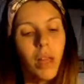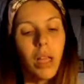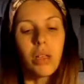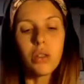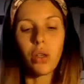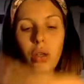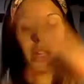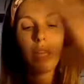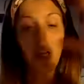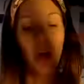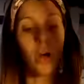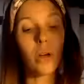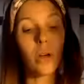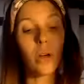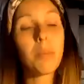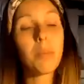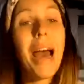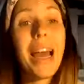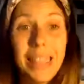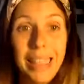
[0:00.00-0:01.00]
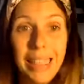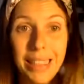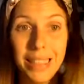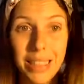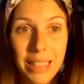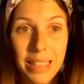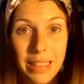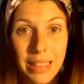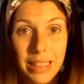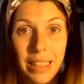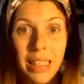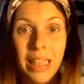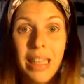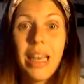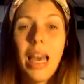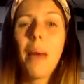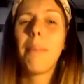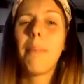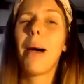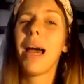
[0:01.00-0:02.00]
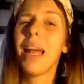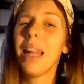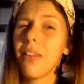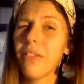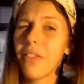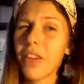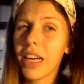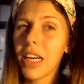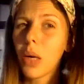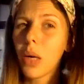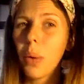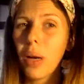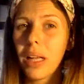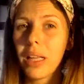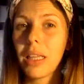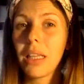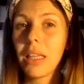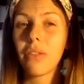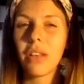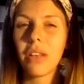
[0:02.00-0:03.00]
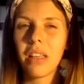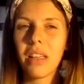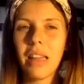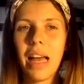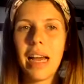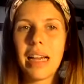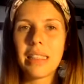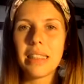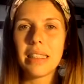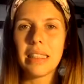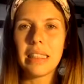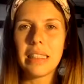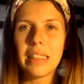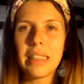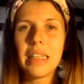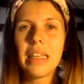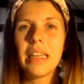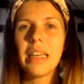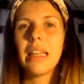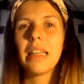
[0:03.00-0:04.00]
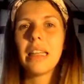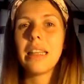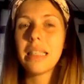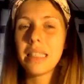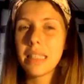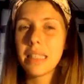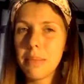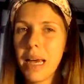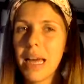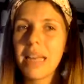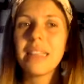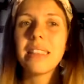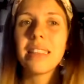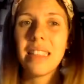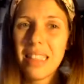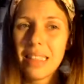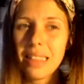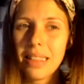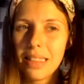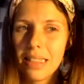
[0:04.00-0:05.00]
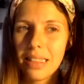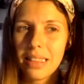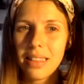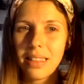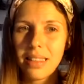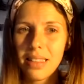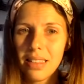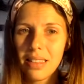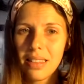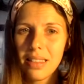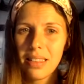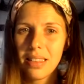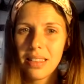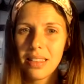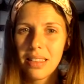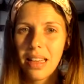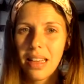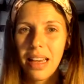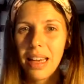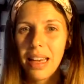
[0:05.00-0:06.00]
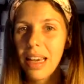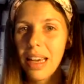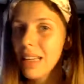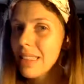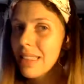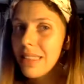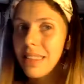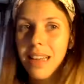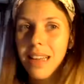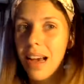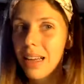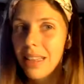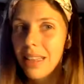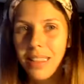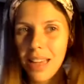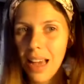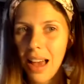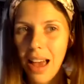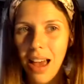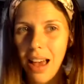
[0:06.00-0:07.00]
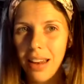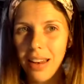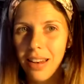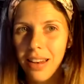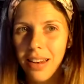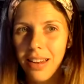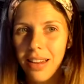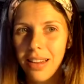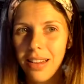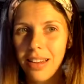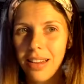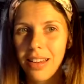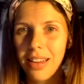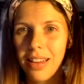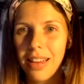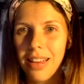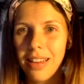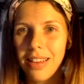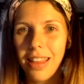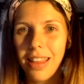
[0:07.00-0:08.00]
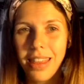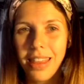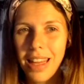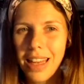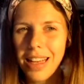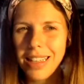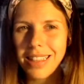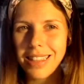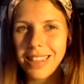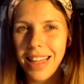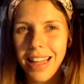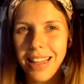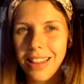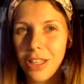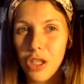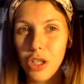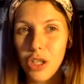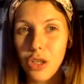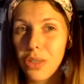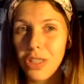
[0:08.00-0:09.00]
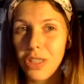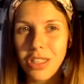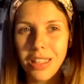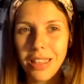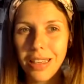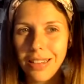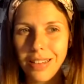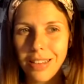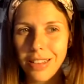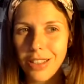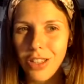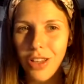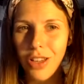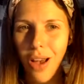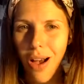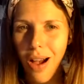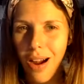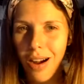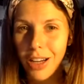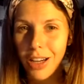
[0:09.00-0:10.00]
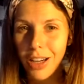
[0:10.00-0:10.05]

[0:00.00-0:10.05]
So they go to Pilate, and Pilate very quickly realizes this man is innocent. He has not done the things that the Jewish leaders are